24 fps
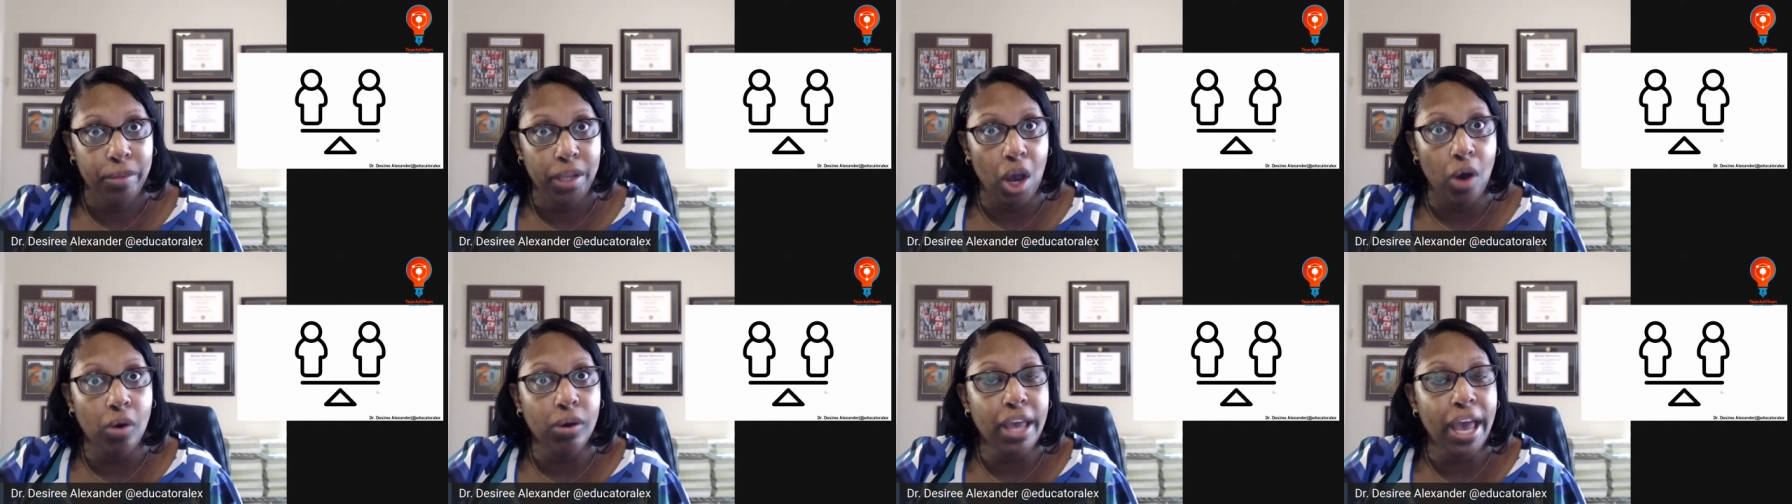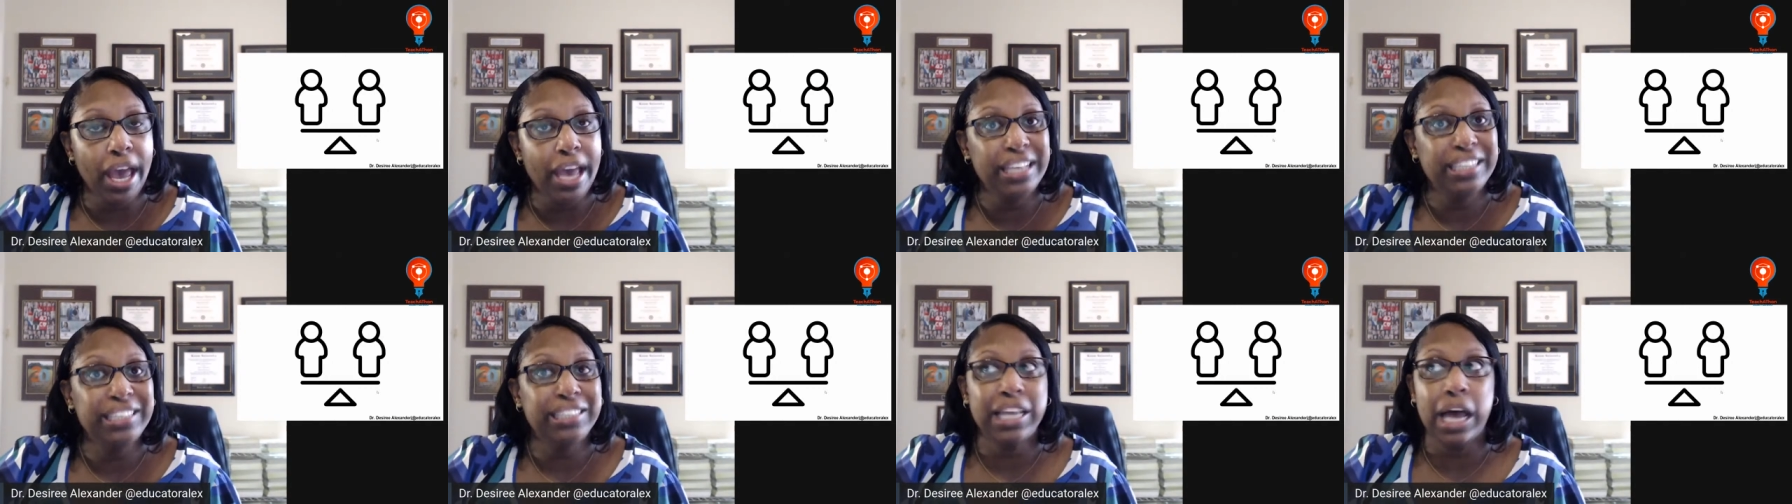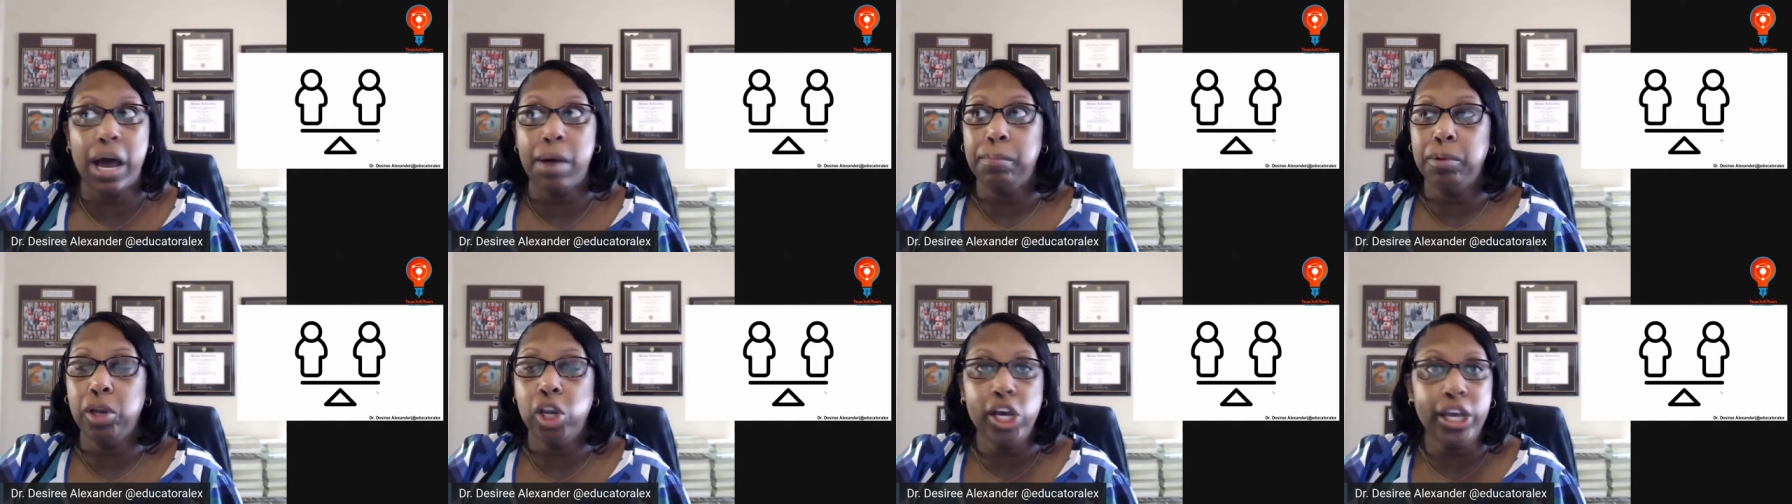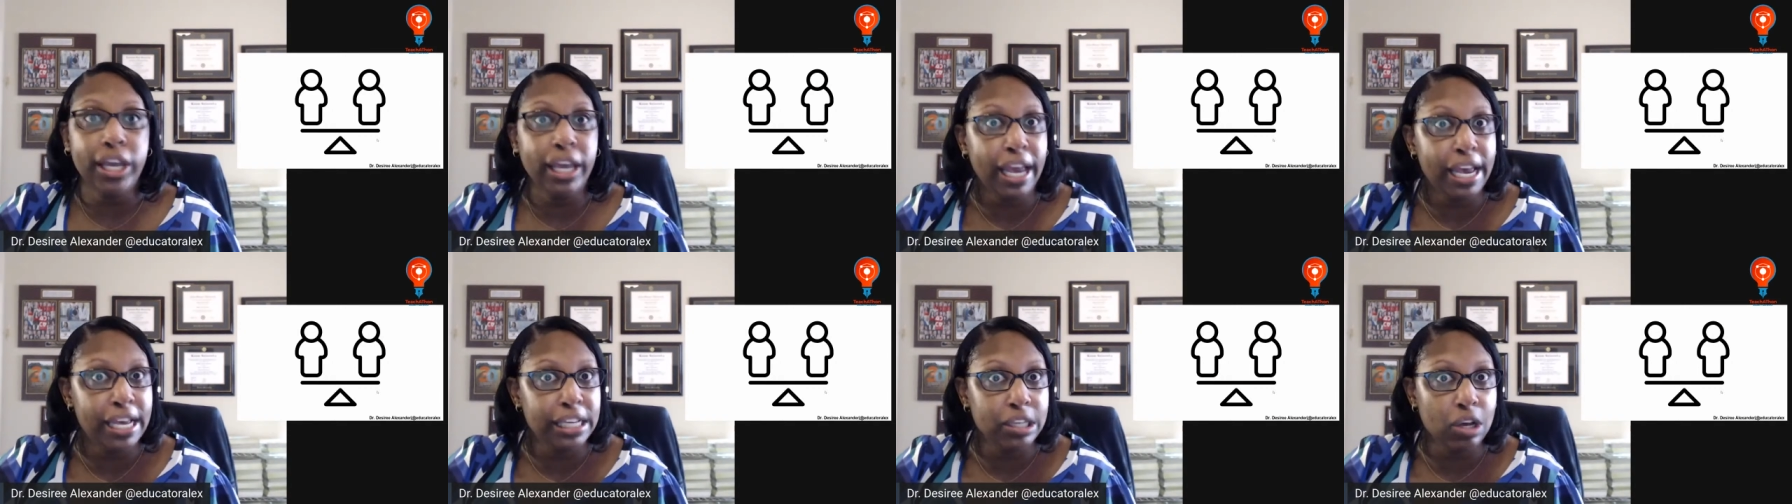Okay, stop
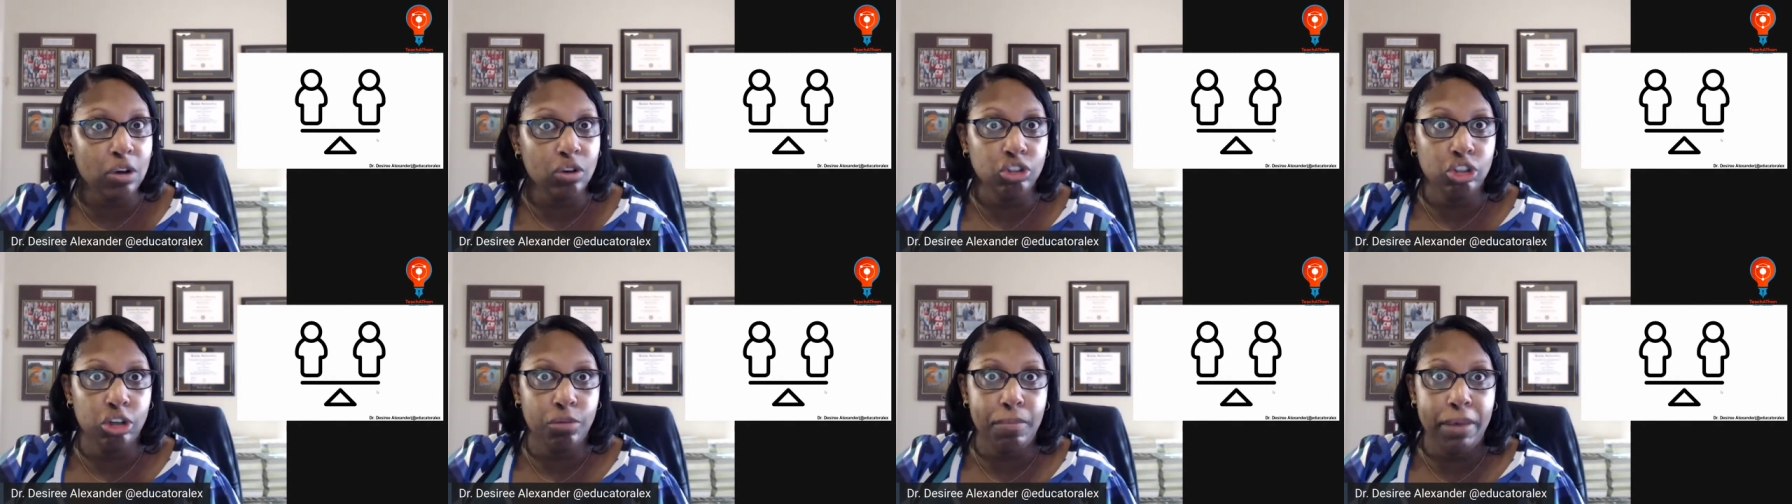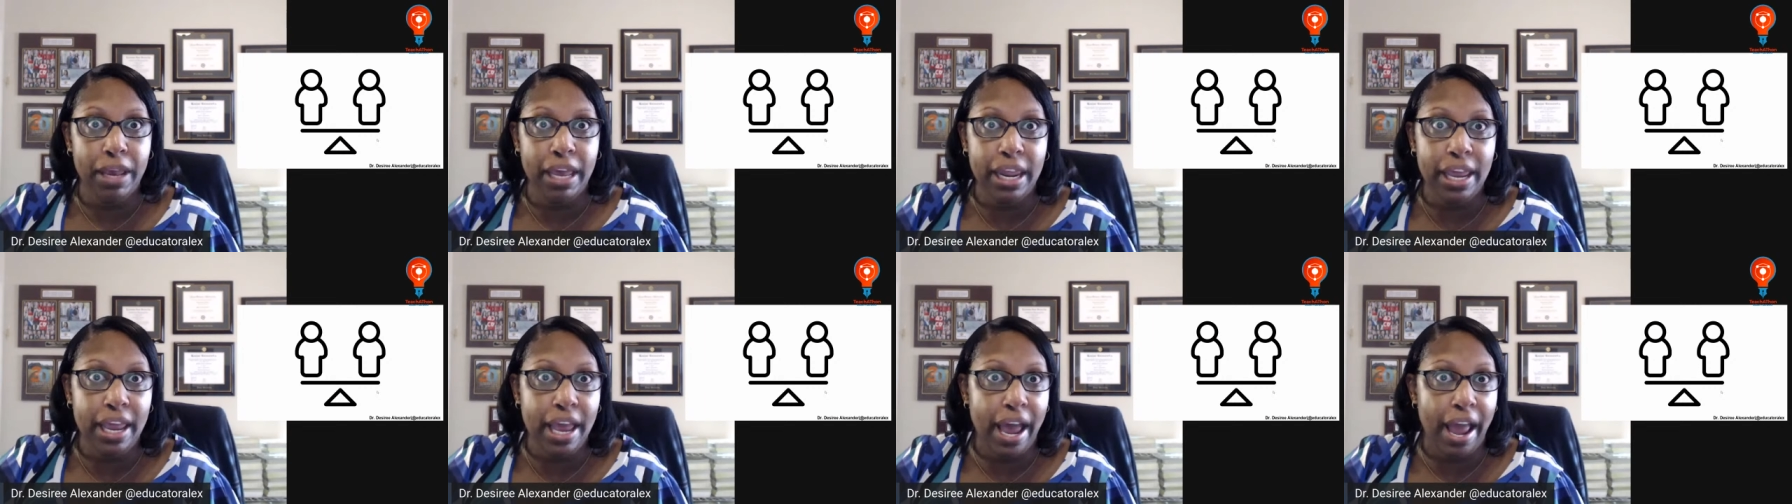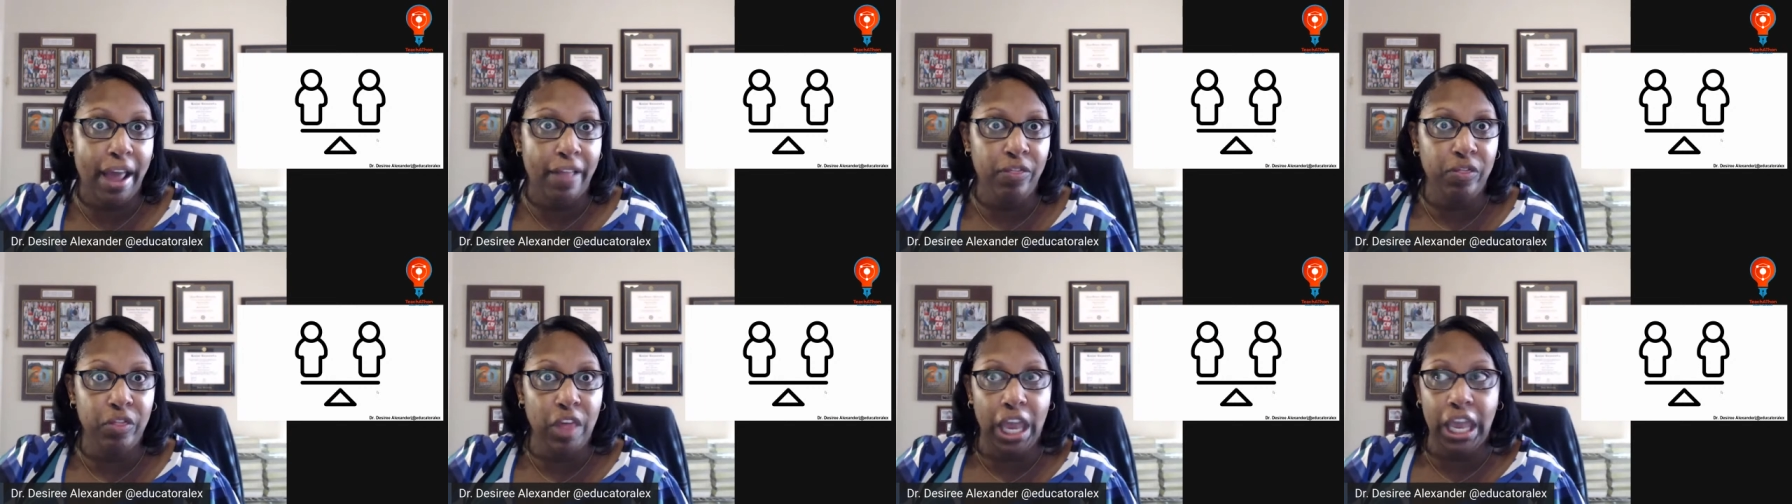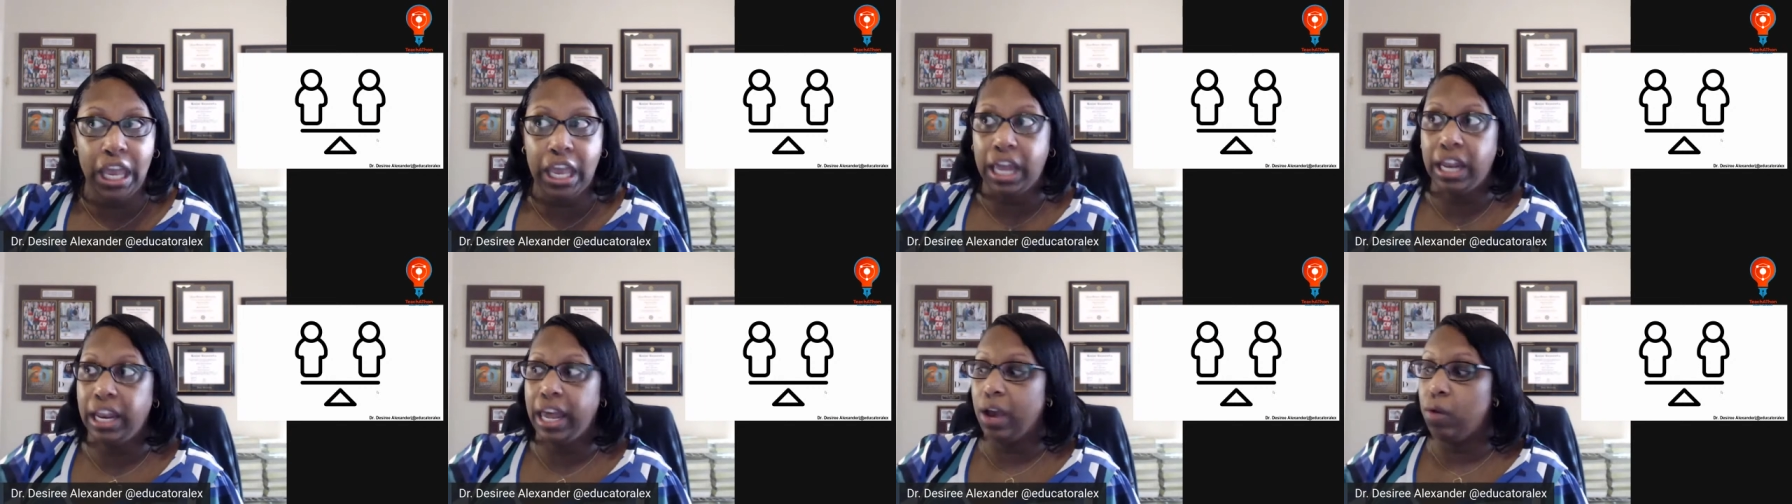looking at social media and
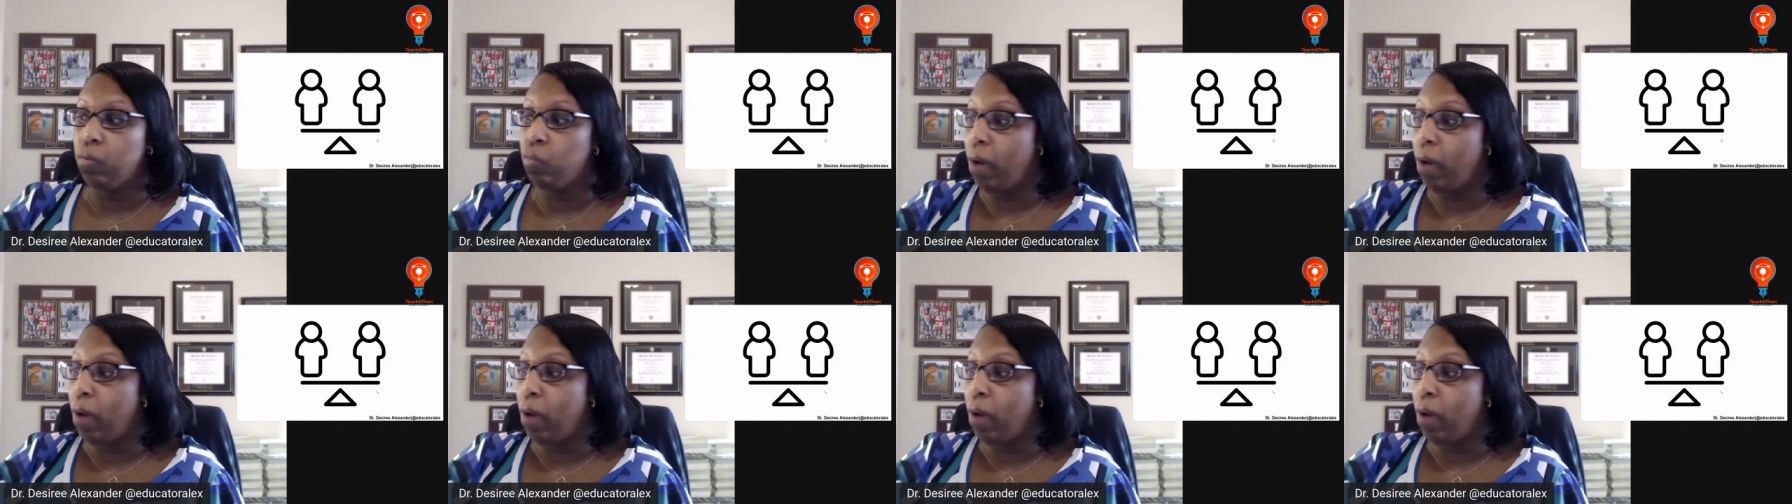thinking like,